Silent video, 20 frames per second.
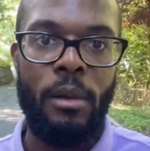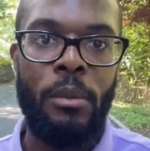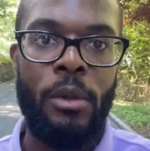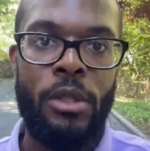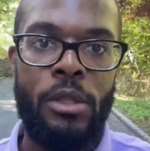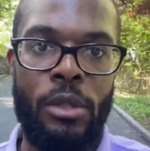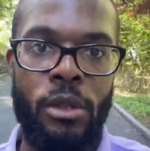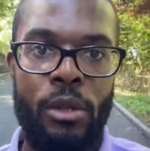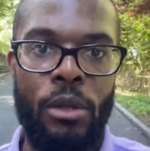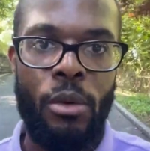I'm
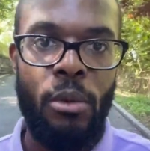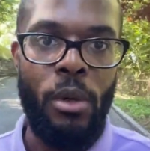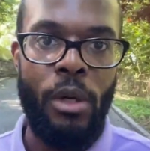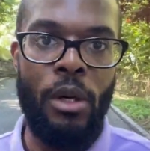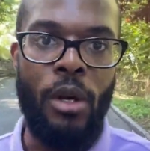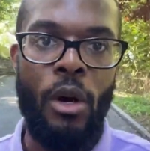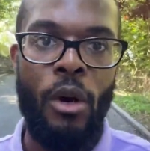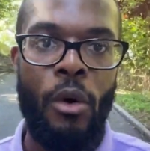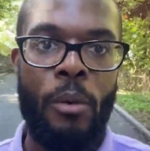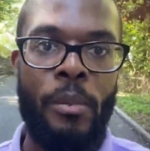gonna show you
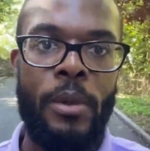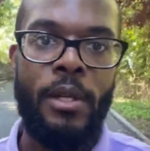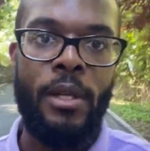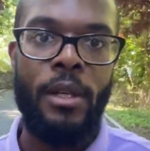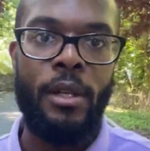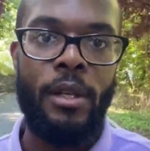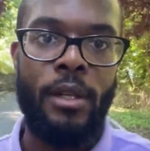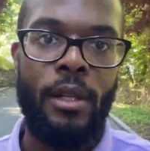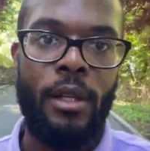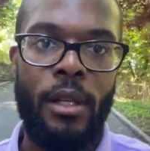one home in
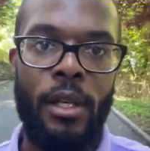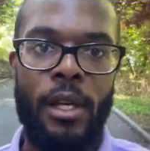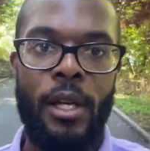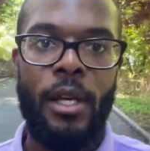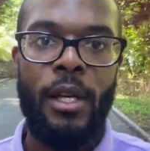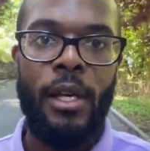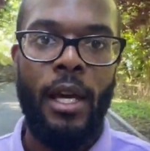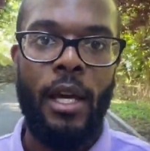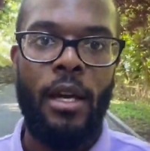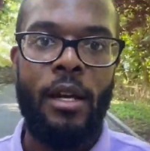the
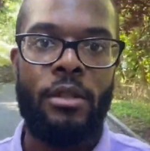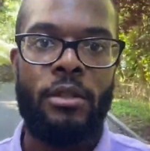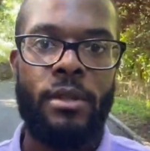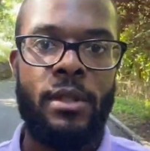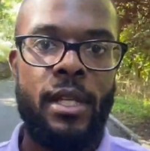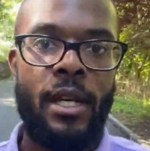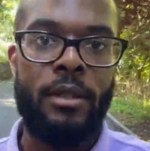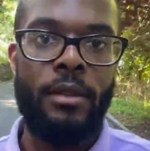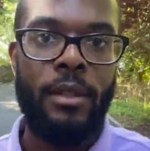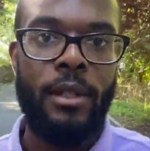
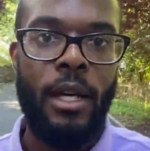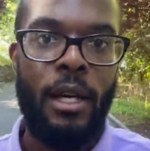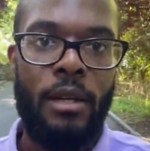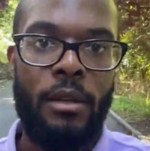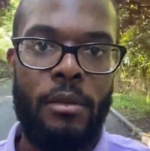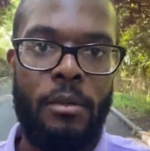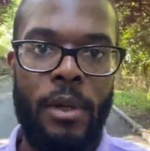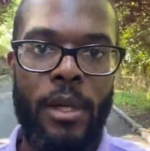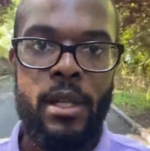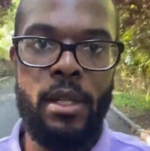
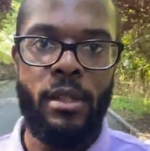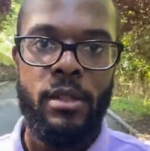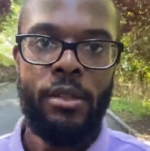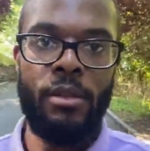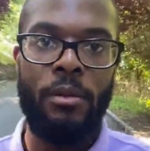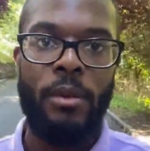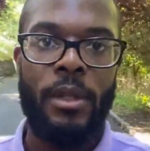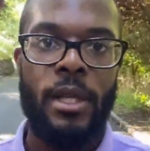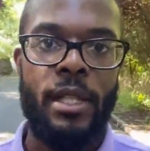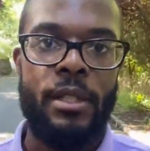$800,000 range,
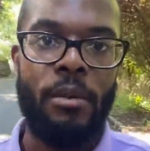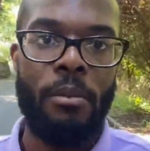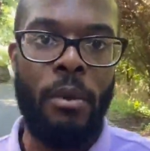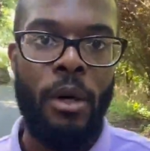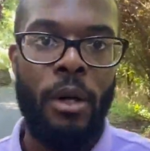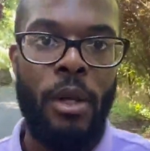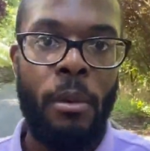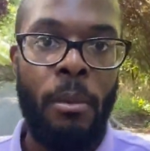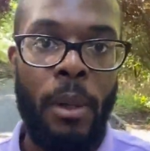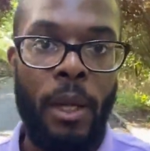one that's $1
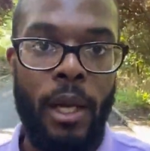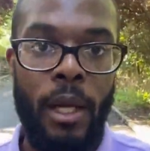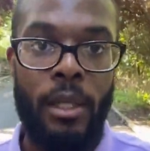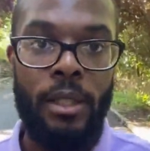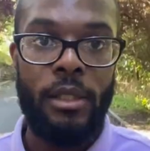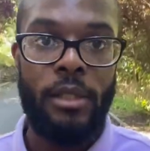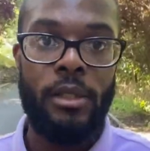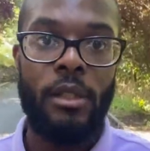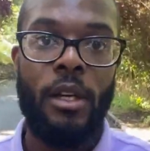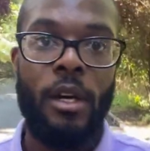million
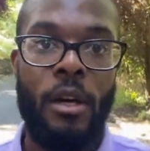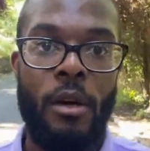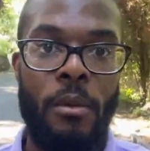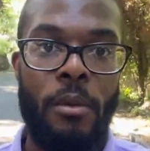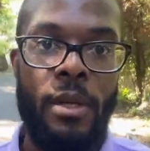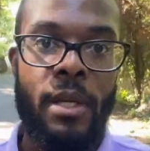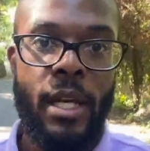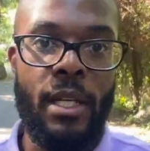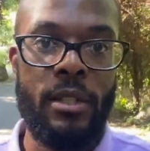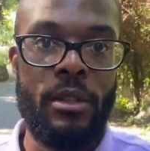plus,
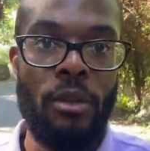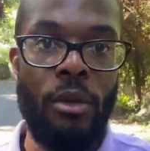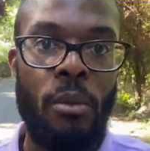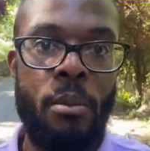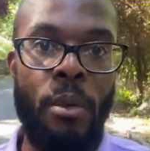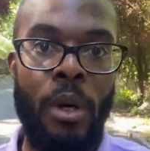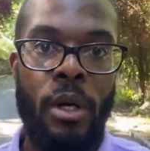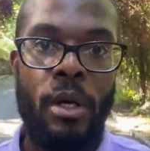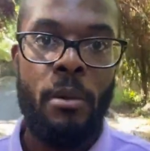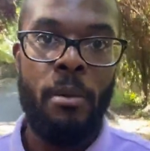one that's $2
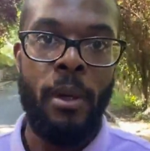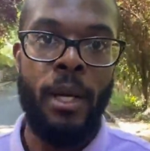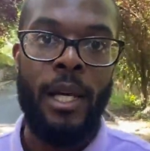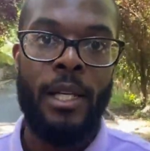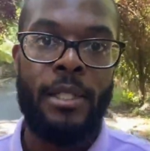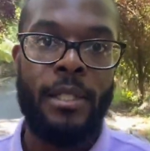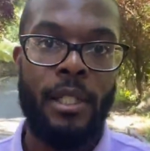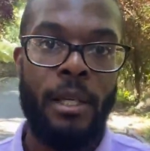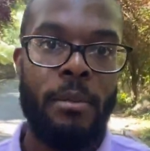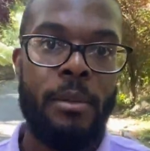million
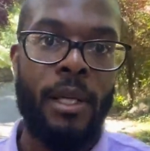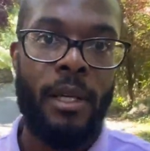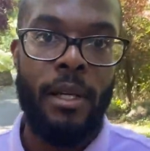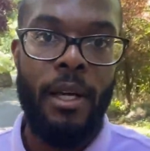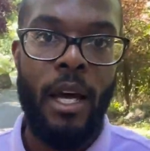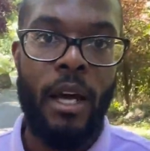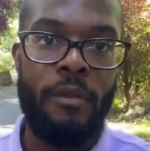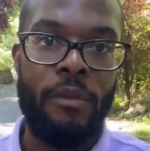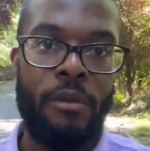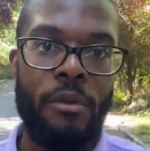plus, and I'm getting
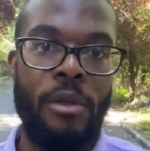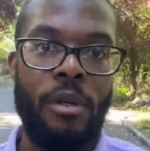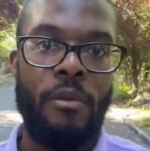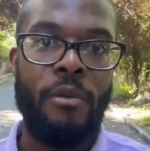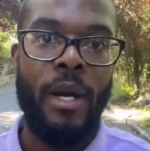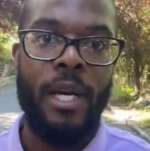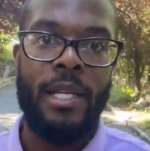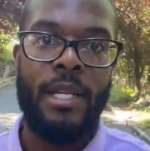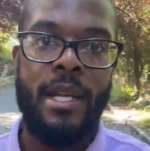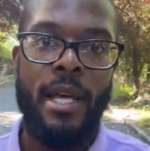after it right